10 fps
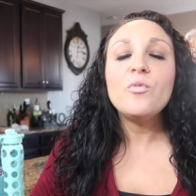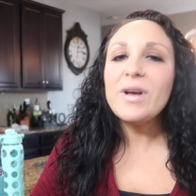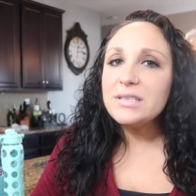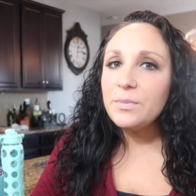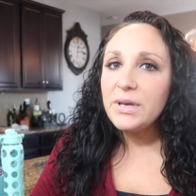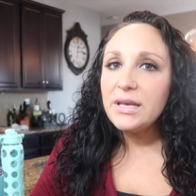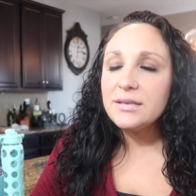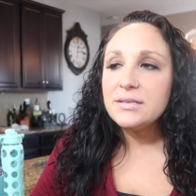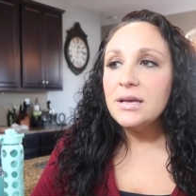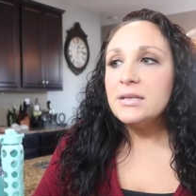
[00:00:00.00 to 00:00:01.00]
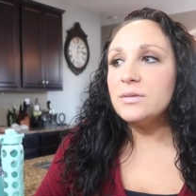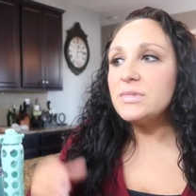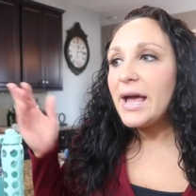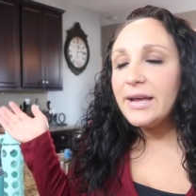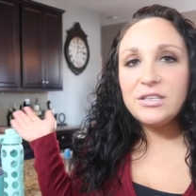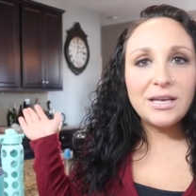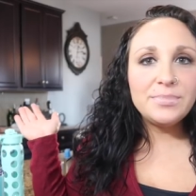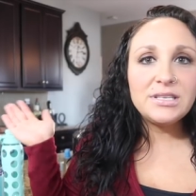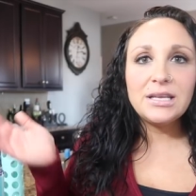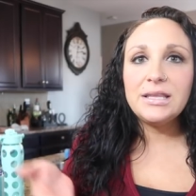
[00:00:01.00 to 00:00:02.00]
recipes, some diet
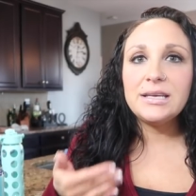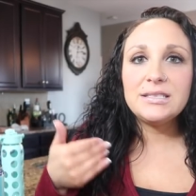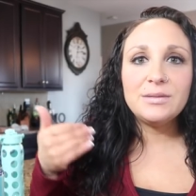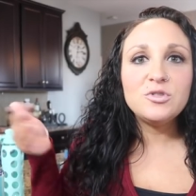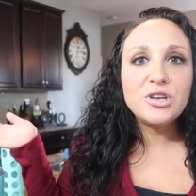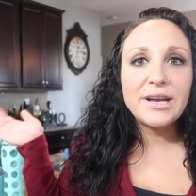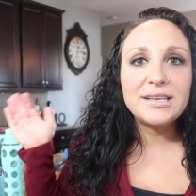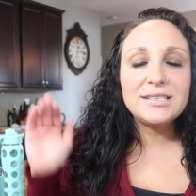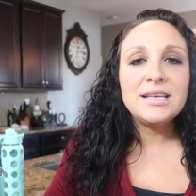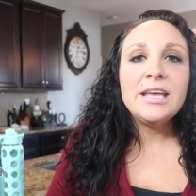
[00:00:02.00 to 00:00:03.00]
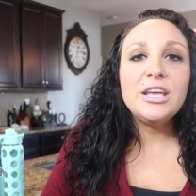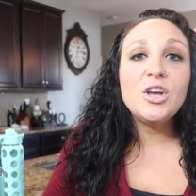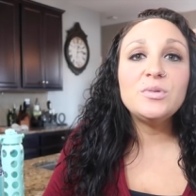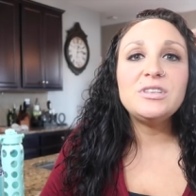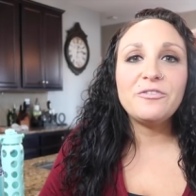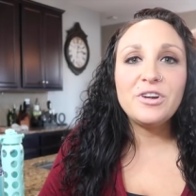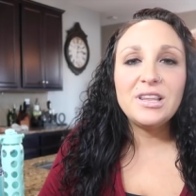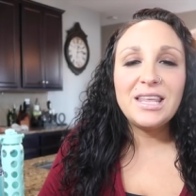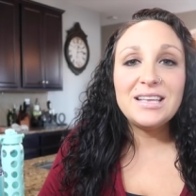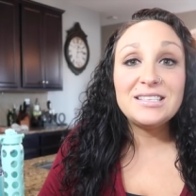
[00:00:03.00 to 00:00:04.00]
tips like this, some tricks, you know,
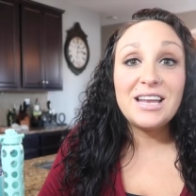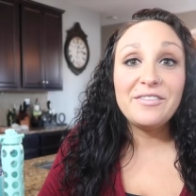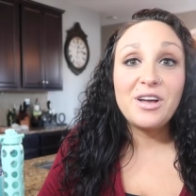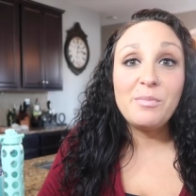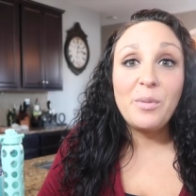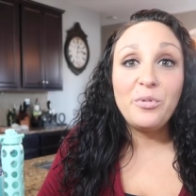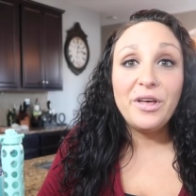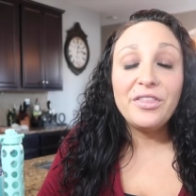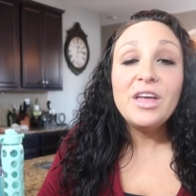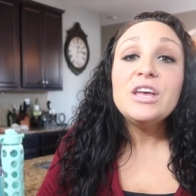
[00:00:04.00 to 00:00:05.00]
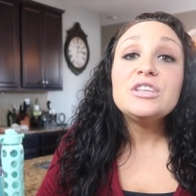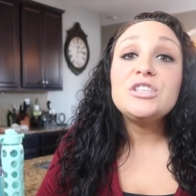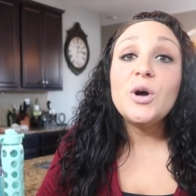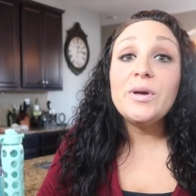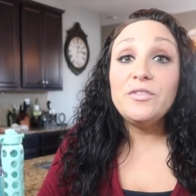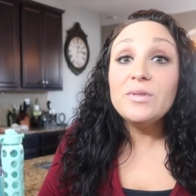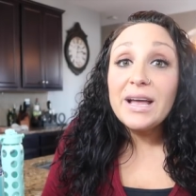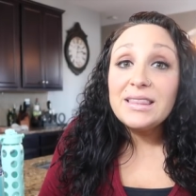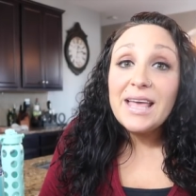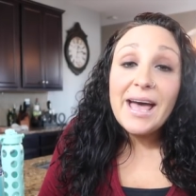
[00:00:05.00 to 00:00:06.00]
different things that I've come up with. So if you
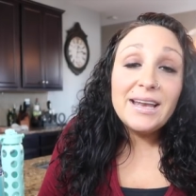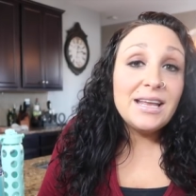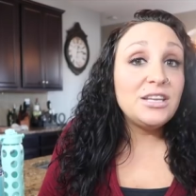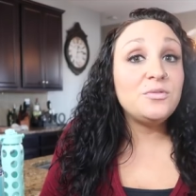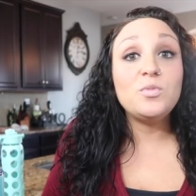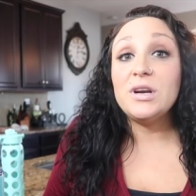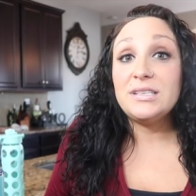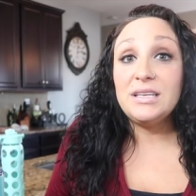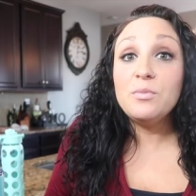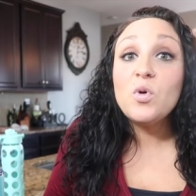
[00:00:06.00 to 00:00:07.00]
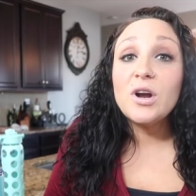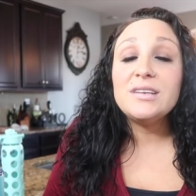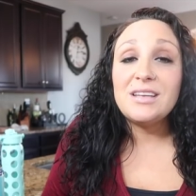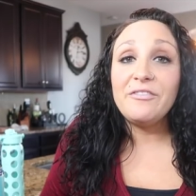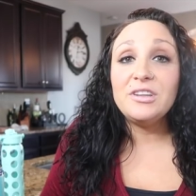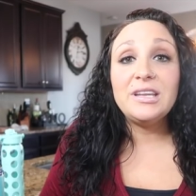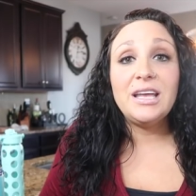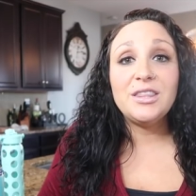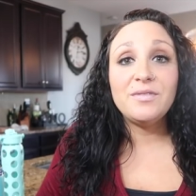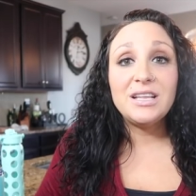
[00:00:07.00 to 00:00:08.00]
like that and you want to see more, definitely
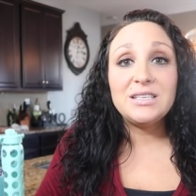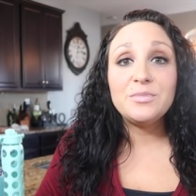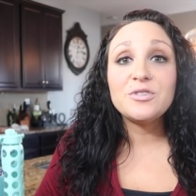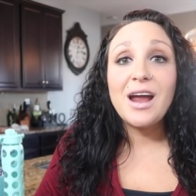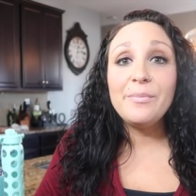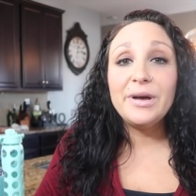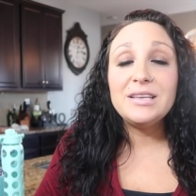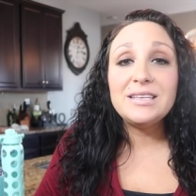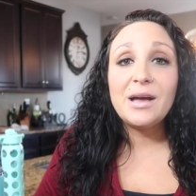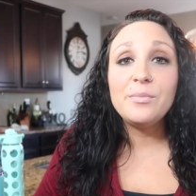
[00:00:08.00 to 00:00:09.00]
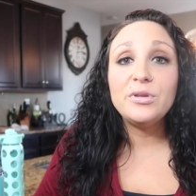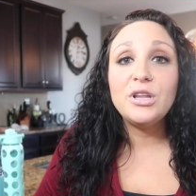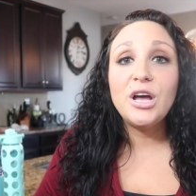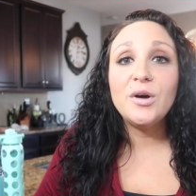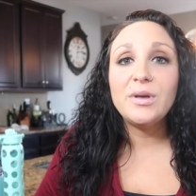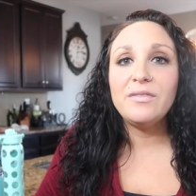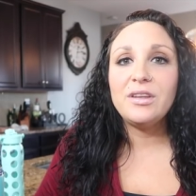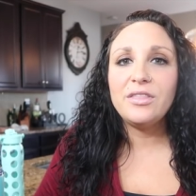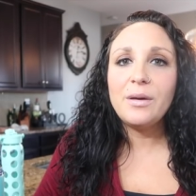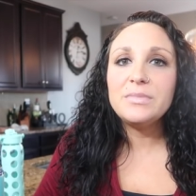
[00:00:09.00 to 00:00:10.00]
hit the red subscribe button down below, give it
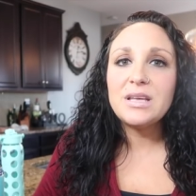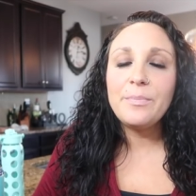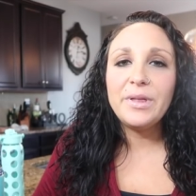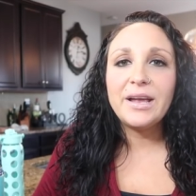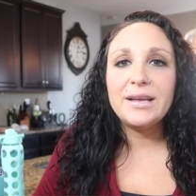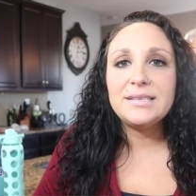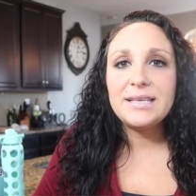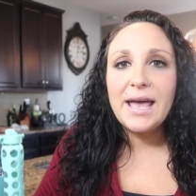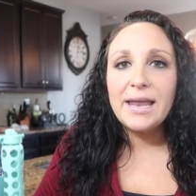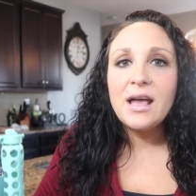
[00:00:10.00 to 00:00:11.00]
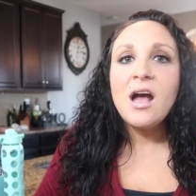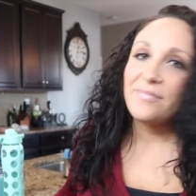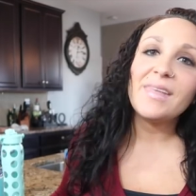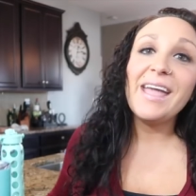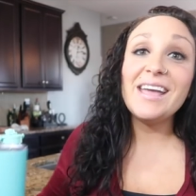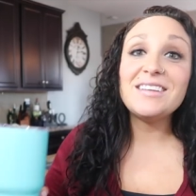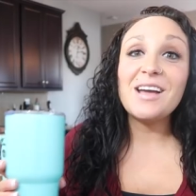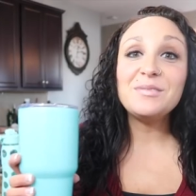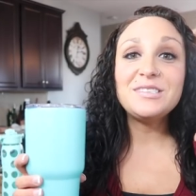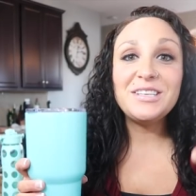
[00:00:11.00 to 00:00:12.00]
a thumbs up like I said, and
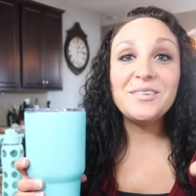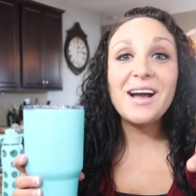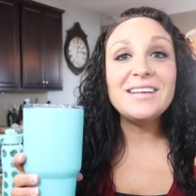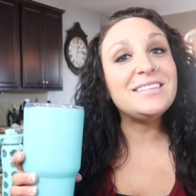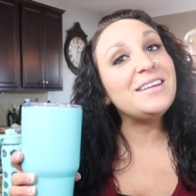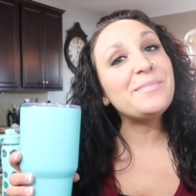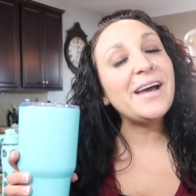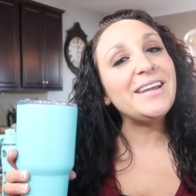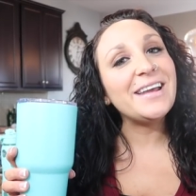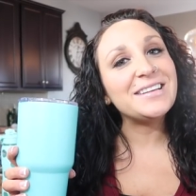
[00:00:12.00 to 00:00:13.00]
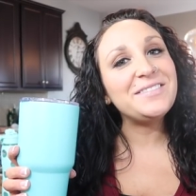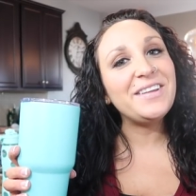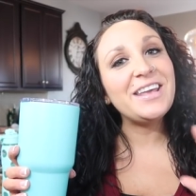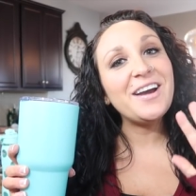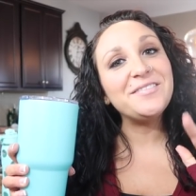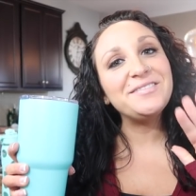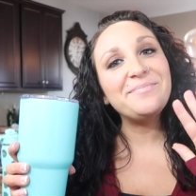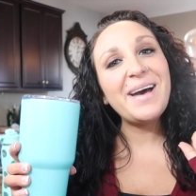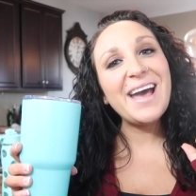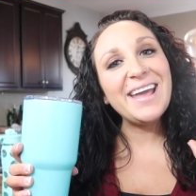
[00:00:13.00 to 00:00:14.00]
I will see you guys in my next video.
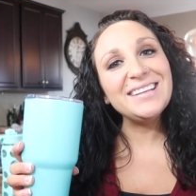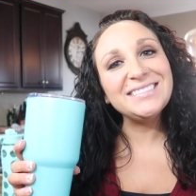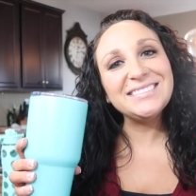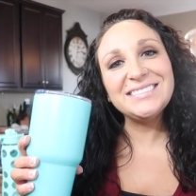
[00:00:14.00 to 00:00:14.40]
Bye!